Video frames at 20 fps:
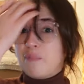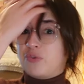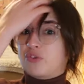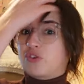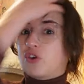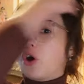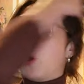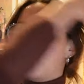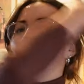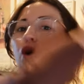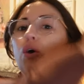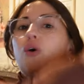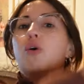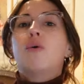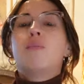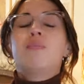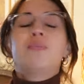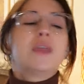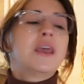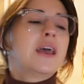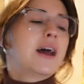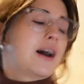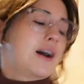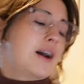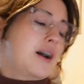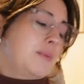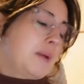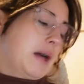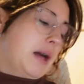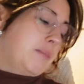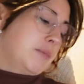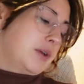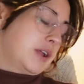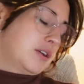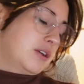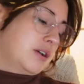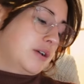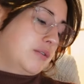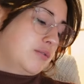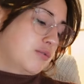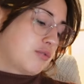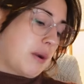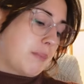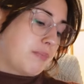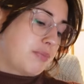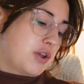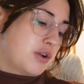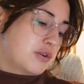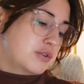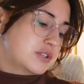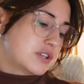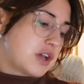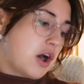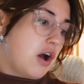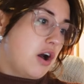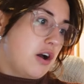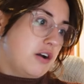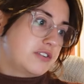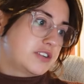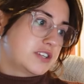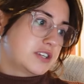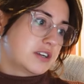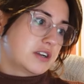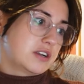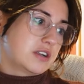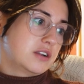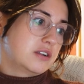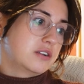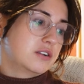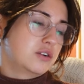So uh, I'm gonna wrap those after.